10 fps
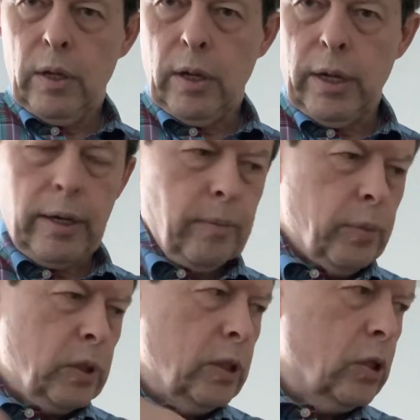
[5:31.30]
to
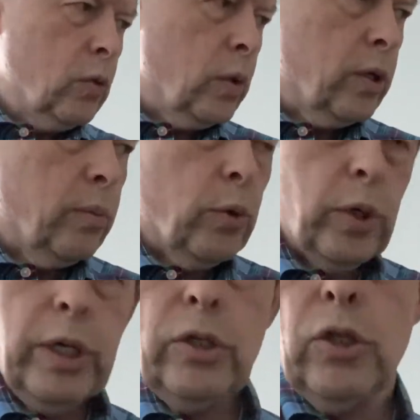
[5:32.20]
position where the
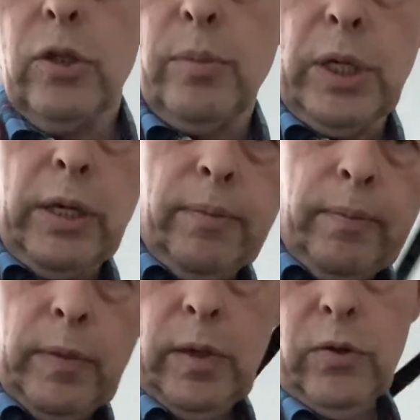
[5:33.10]
bridge should be
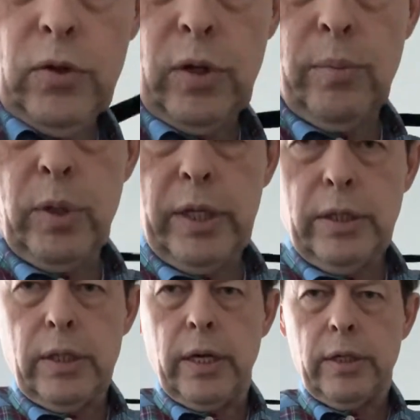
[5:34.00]
so it
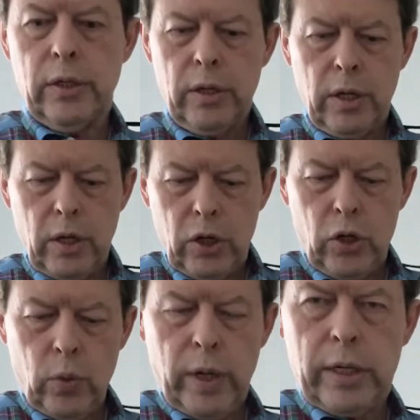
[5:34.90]
plays nice,
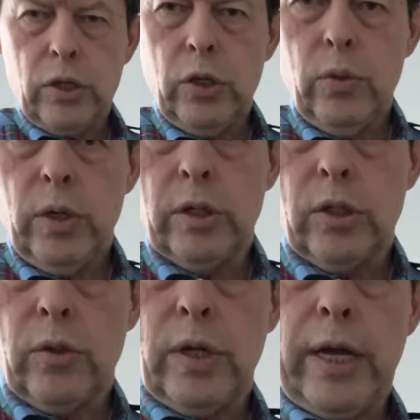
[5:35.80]
you want to tune it
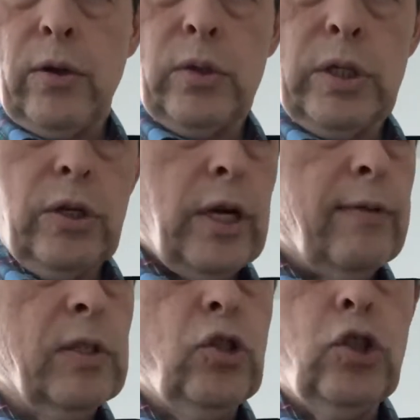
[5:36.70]
so not only do you
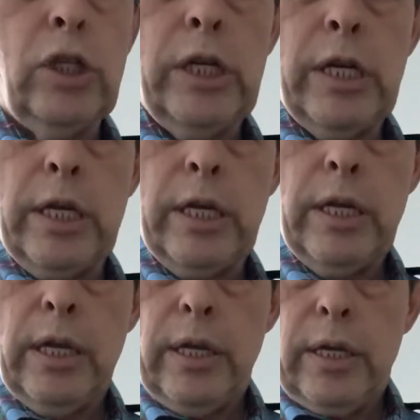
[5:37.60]
have a G
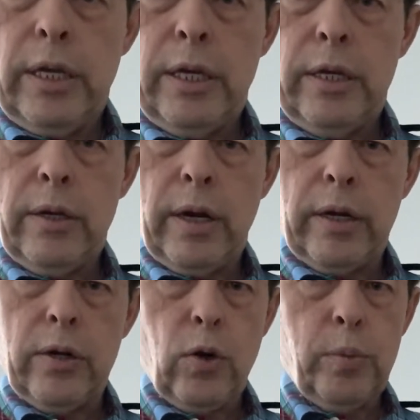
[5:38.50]
here
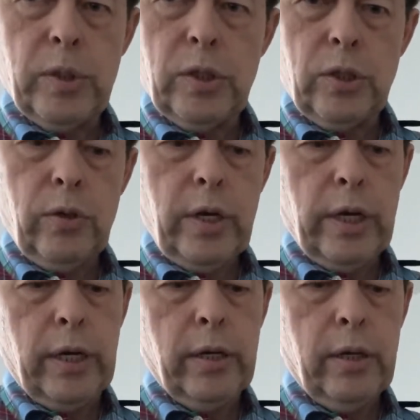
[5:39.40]
on an open
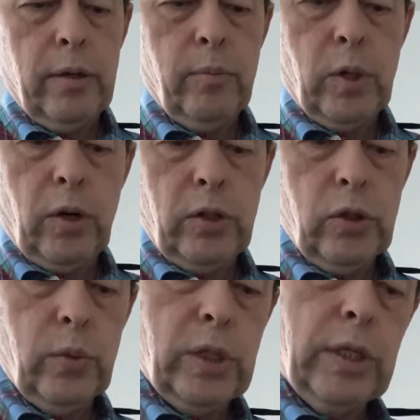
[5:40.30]
string, but
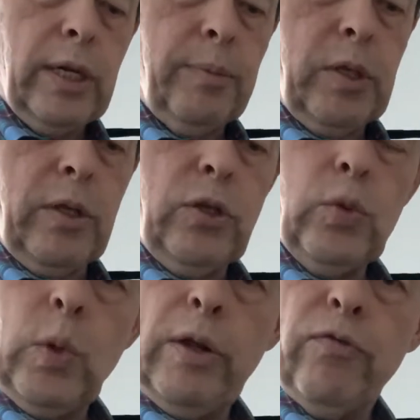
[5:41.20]
also when you get up to the
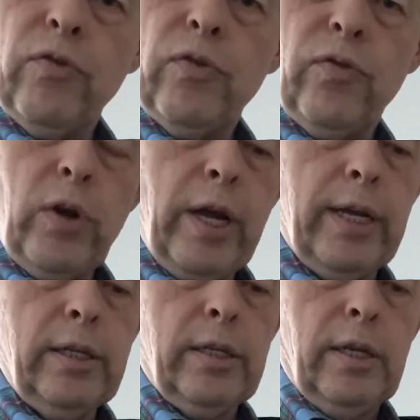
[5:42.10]
12th
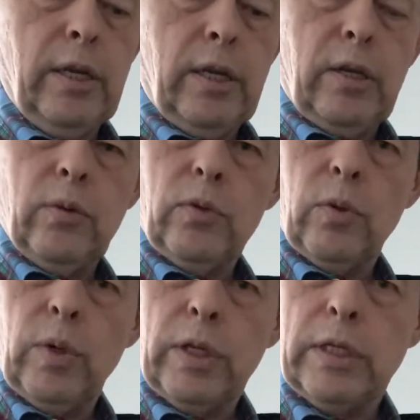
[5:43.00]
fret,
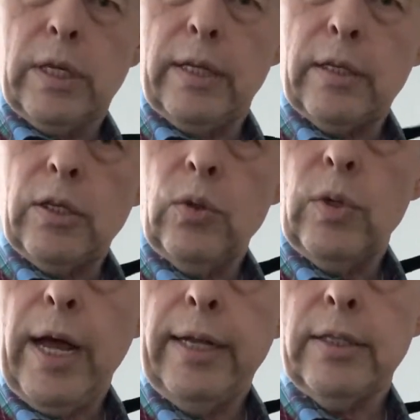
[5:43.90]
the one that's got the 2
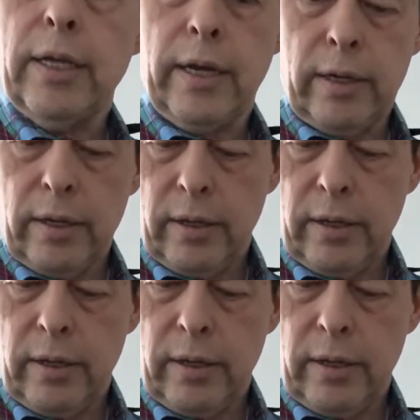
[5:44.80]
dots on it,